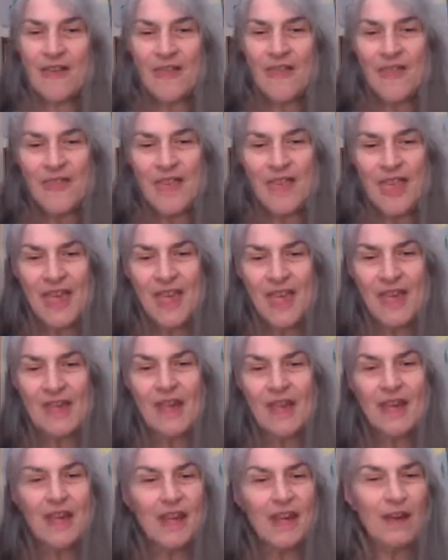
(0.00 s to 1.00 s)
they
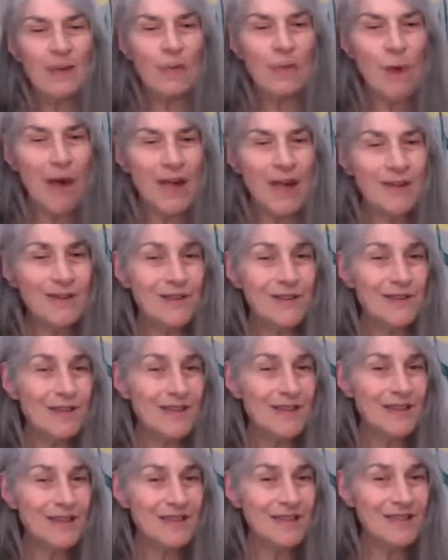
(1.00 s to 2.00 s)
wire
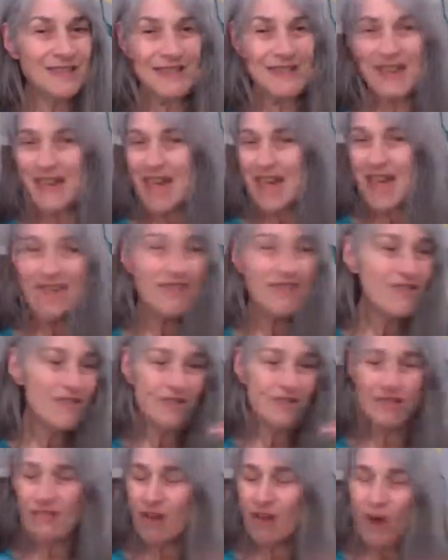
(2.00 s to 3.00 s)

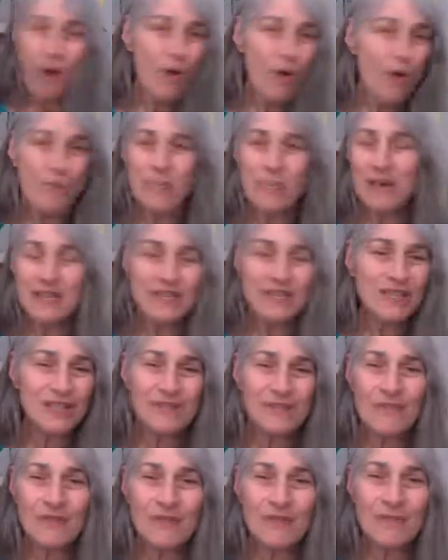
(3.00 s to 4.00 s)
together, a whole bunch
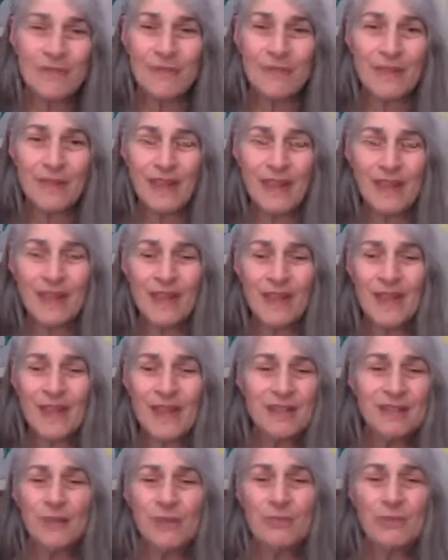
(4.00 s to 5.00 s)
of them
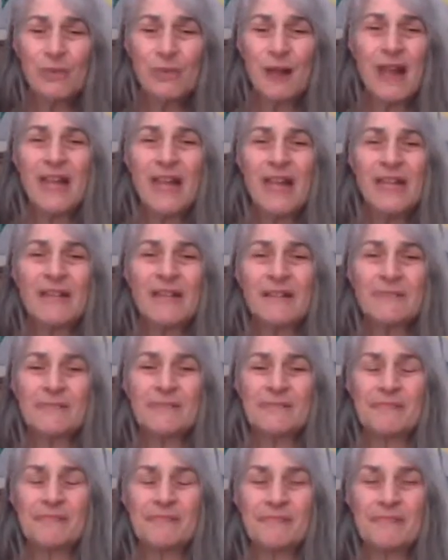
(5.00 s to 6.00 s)
in your brain.
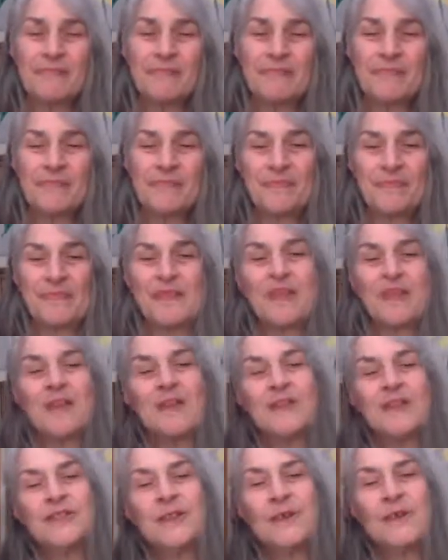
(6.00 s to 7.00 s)

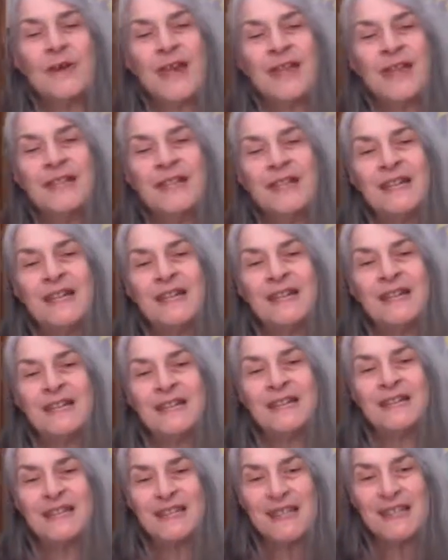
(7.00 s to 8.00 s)
So ending
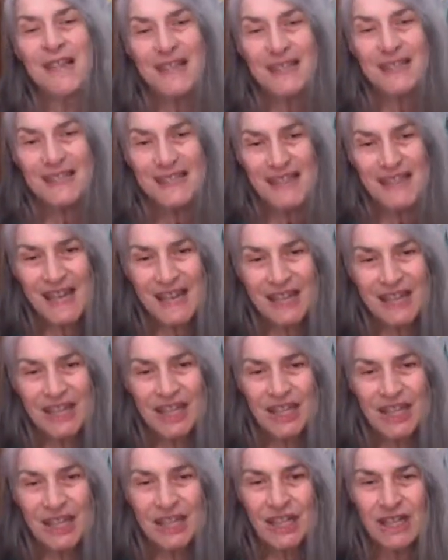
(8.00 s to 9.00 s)
an
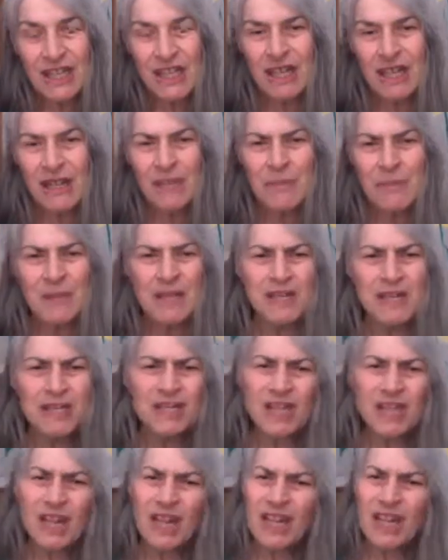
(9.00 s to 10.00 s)
addiction
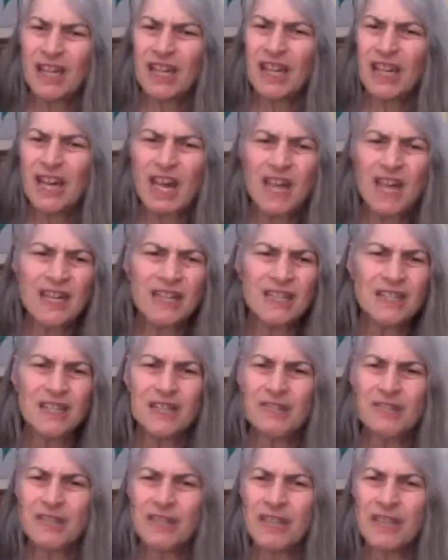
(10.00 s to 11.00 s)
means you got to
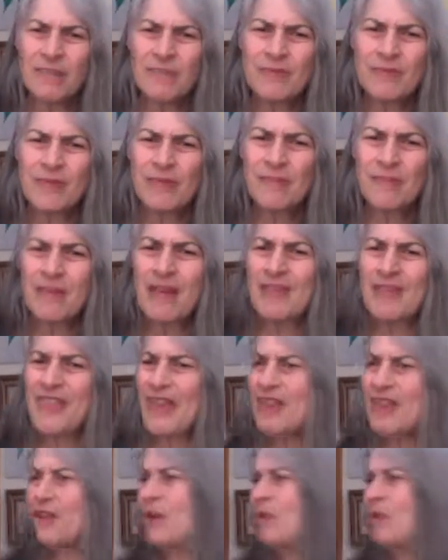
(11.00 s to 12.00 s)
do something about
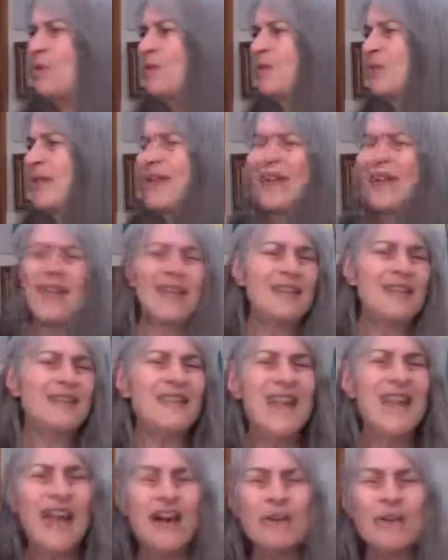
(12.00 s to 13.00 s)
that whole
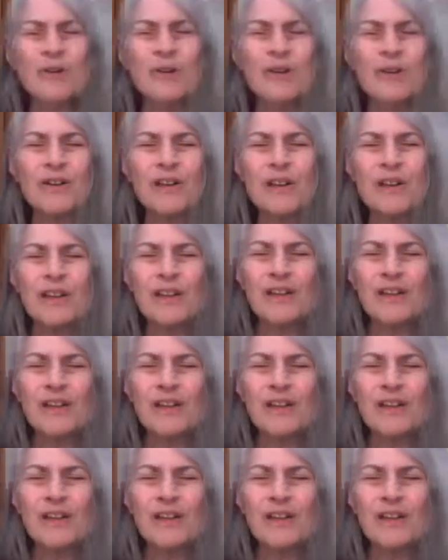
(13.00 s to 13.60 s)
network